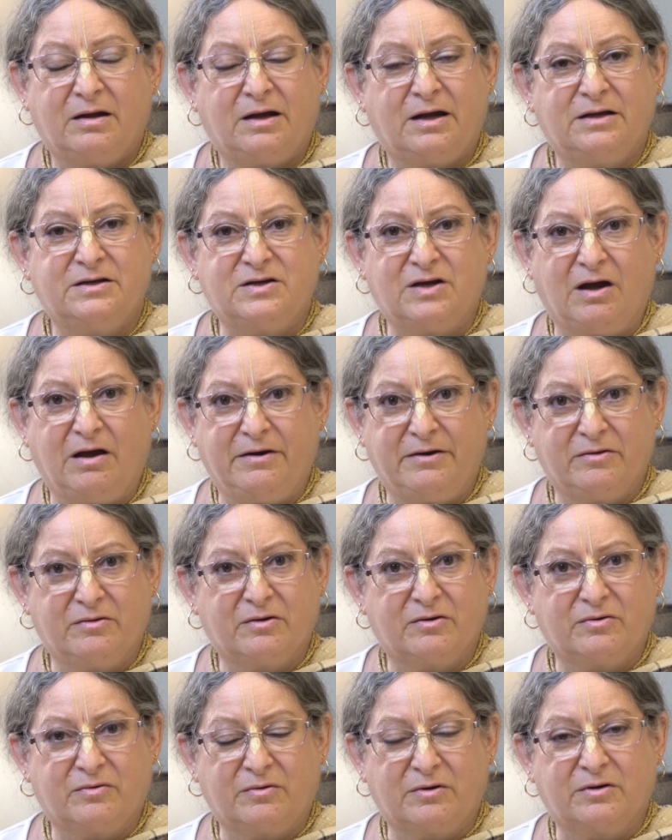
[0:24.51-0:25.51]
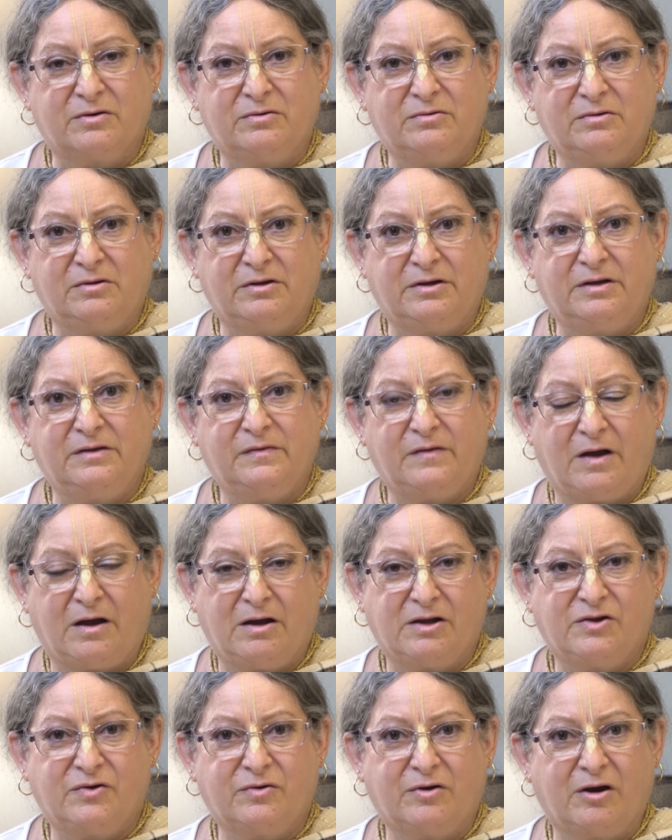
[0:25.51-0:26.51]
I taught in the Gurukula
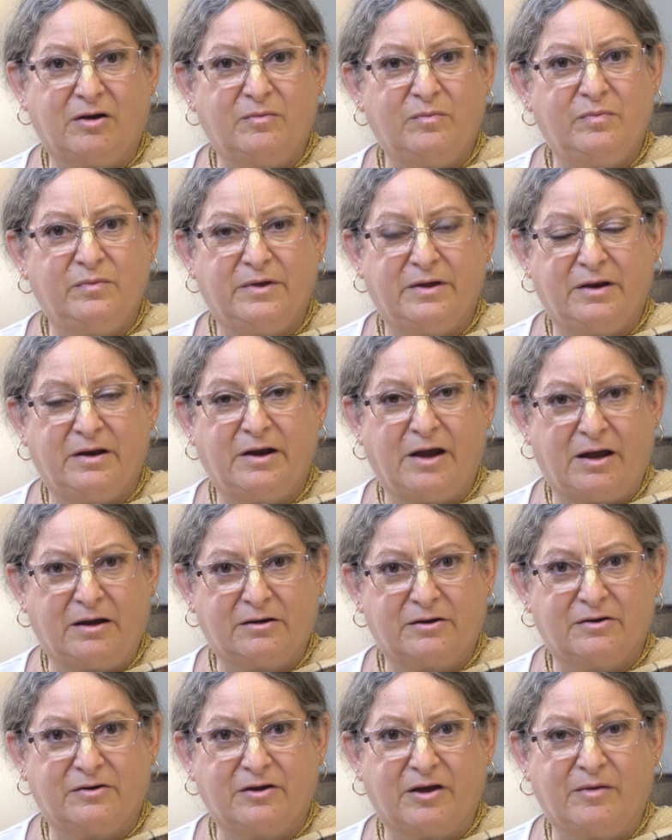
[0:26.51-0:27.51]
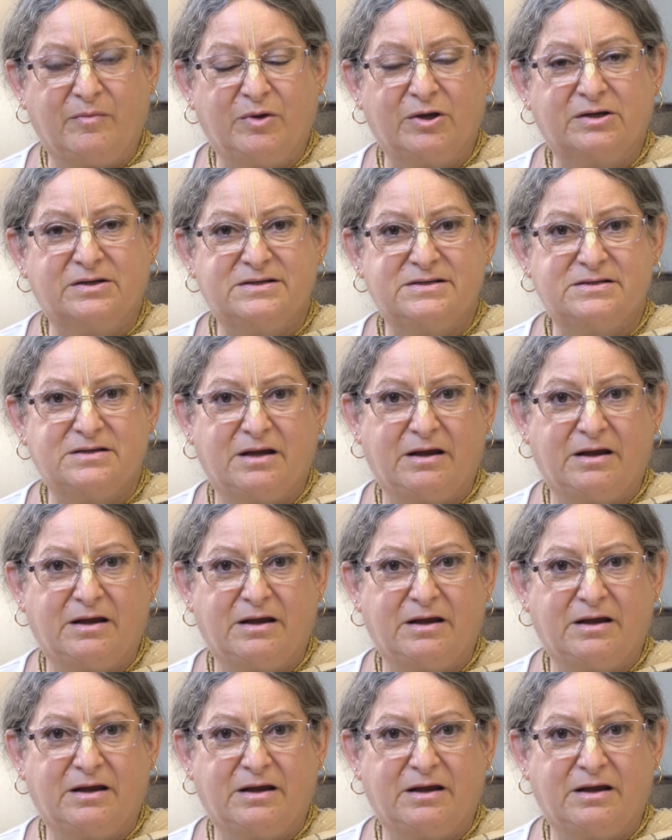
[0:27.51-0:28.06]
Ashram and academics,